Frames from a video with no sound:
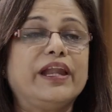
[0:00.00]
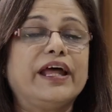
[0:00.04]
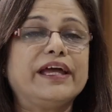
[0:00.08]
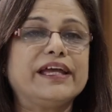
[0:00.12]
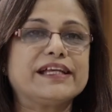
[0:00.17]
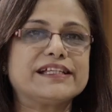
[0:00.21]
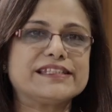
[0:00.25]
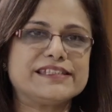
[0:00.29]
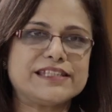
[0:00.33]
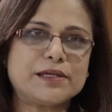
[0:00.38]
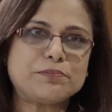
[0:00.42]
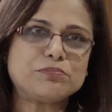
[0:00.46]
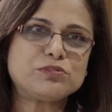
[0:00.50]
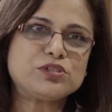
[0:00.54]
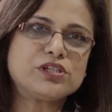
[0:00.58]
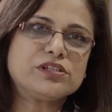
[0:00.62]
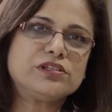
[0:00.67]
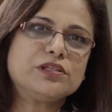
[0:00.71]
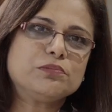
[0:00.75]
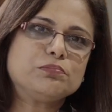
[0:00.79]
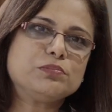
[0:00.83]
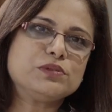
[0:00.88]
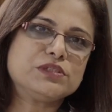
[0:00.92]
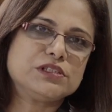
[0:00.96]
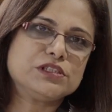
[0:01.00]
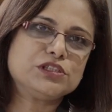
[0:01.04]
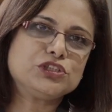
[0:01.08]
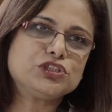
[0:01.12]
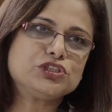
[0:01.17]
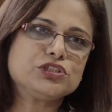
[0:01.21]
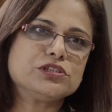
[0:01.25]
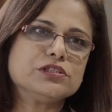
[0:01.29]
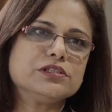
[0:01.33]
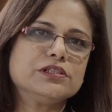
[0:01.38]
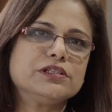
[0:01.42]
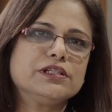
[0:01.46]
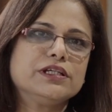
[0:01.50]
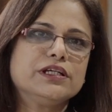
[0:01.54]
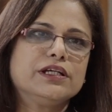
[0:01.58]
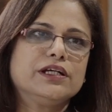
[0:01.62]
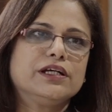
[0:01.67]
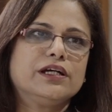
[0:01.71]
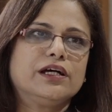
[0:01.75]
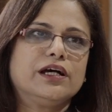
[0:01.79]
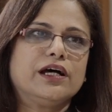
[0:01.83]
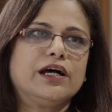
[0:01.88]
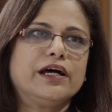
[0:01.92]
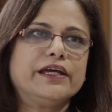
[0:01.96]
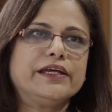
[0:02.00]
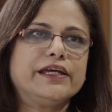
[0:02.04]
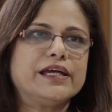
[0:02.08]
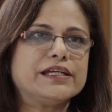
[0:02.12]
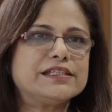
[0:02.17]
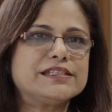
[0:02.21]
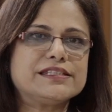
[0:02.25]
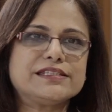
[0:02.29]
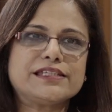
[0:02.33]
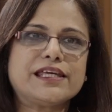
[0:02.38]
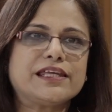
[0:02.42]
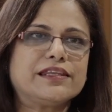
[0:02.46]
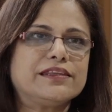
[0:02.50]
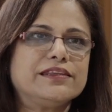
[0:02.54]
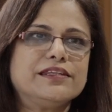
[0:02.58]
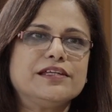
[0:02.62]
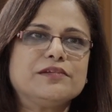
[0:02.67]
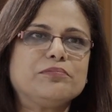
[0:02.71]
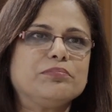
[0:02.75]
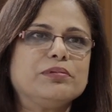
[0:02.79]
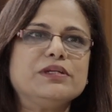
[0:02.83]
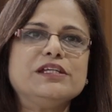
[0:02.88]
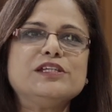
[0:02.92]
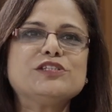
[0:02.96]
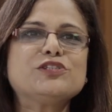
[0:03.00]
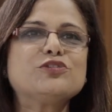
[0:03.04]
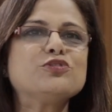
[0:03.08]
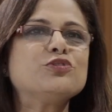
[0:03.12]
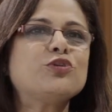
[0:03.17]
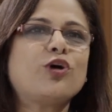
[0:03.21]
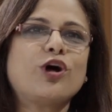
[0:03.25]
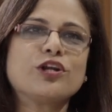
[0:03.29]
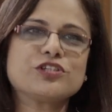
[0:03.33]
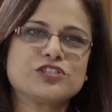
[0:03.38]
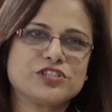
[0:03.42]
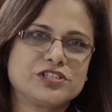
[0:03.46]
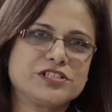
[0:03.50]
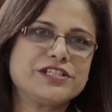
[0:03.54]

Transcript: I accepted the position, I had said that please do not